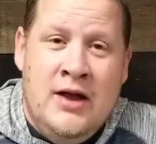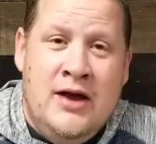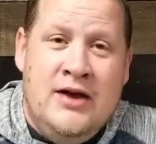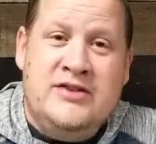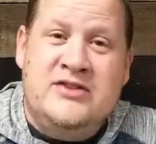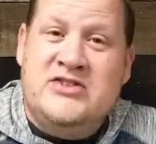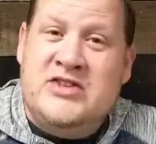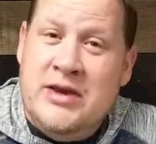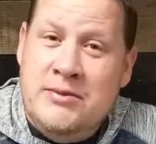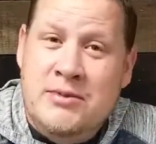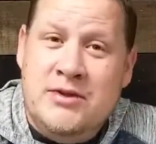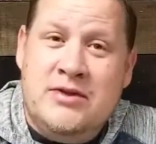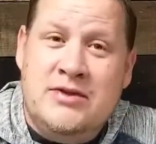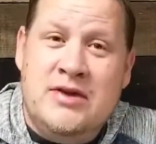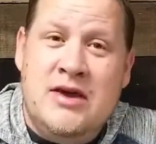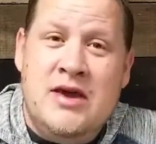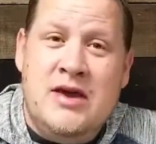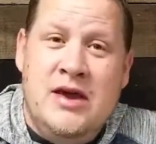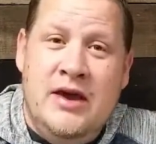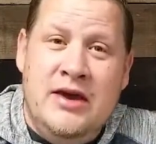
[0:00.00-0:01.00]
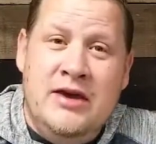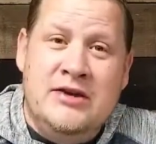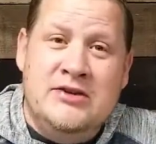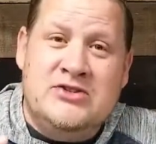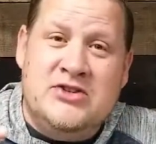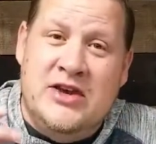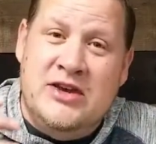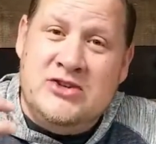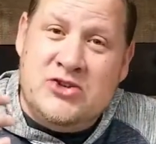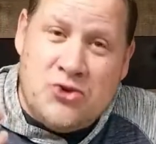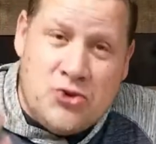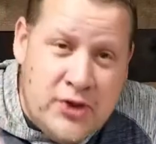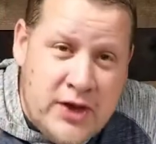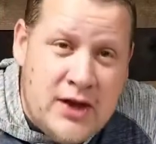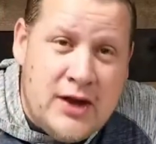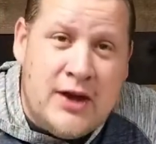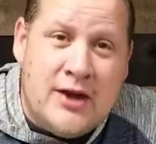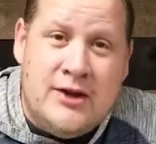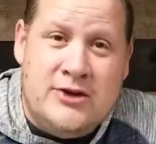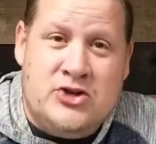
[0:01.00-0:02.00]
Timothy is
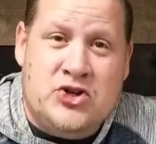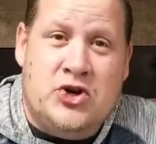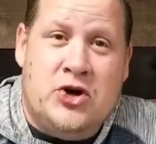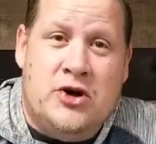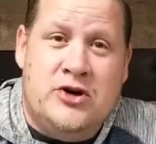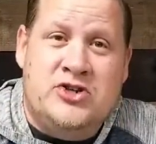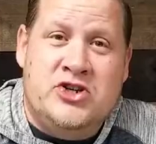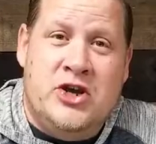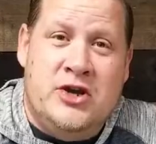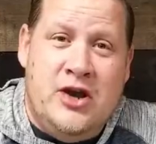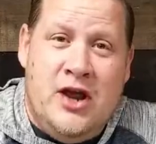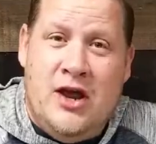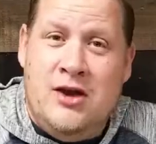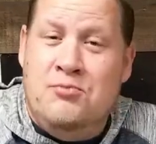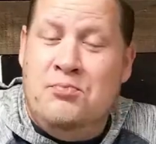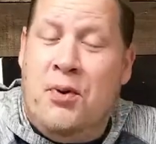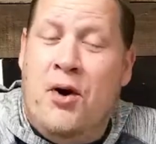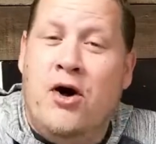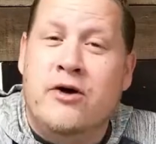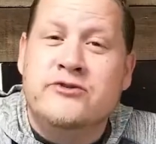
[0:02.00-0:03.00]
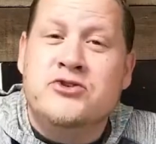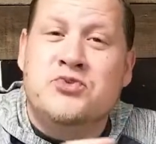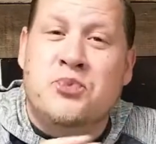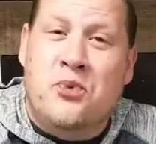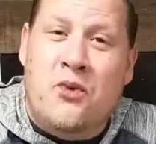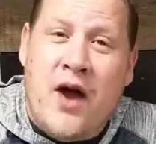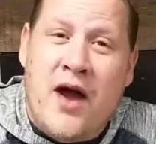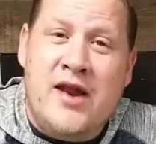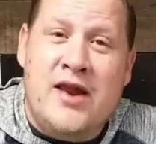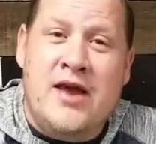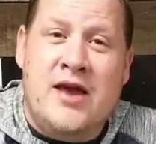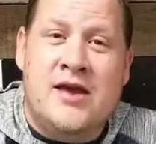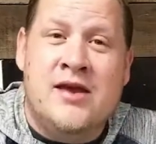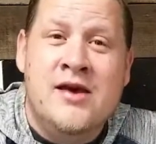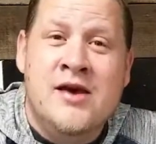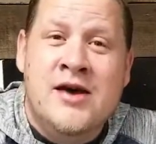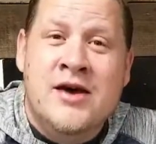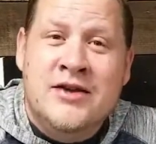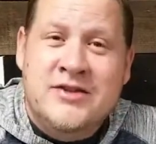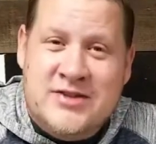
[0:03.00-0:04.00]
leading a church, and Paul's
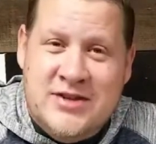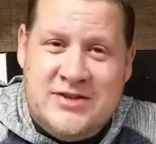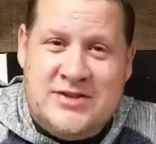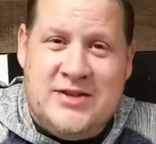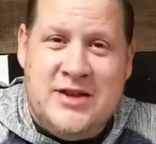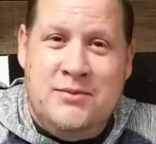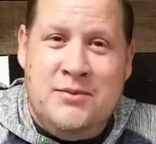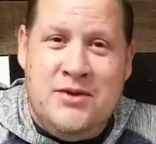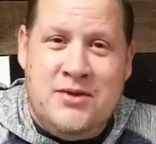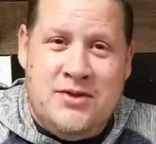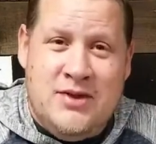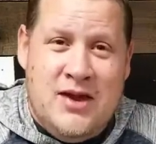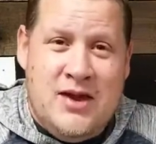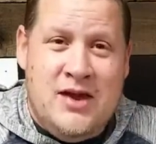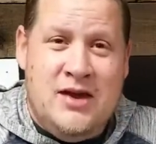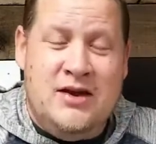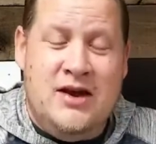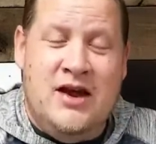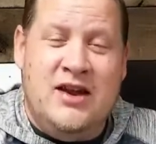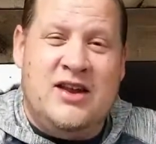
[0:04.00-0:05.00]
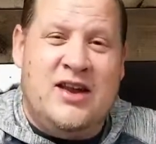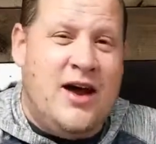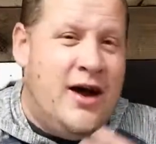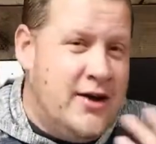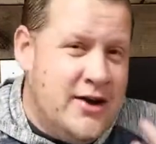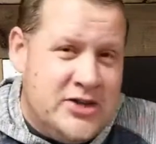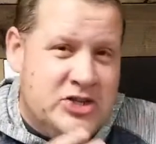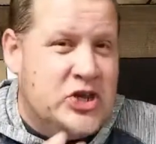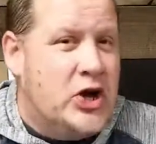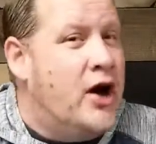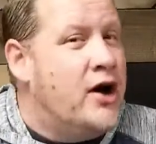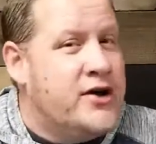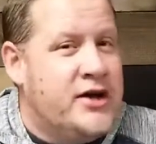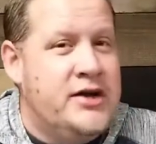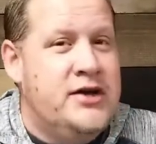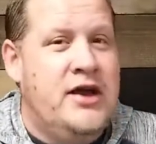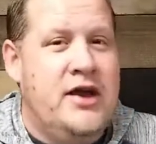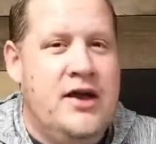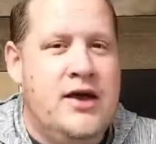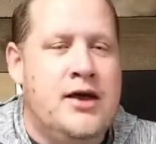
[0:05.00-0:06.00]
writing to Timothy and kind of
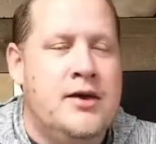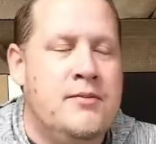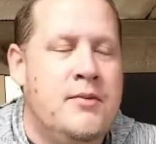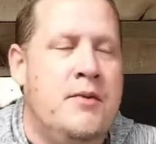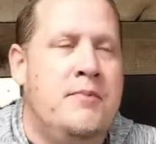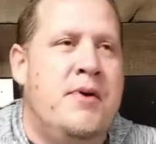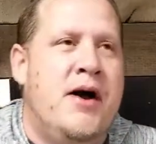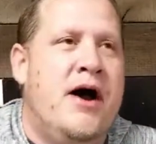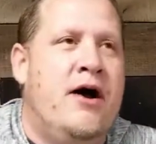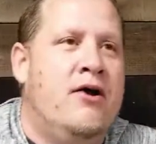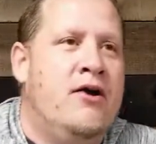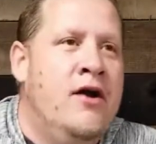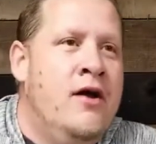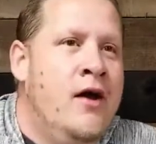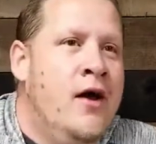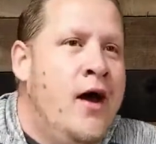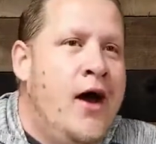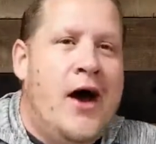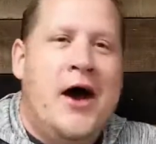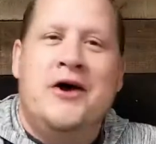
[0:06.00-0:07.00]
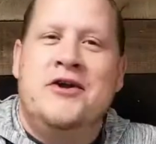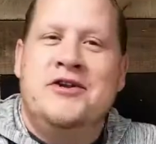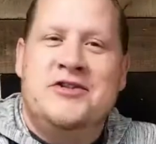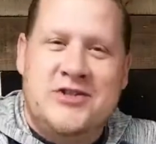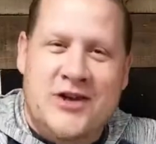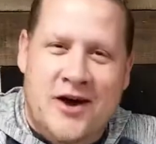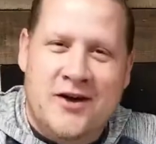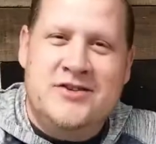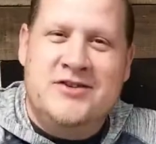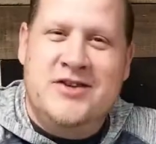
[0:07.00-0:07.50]
talking to him about how to talk to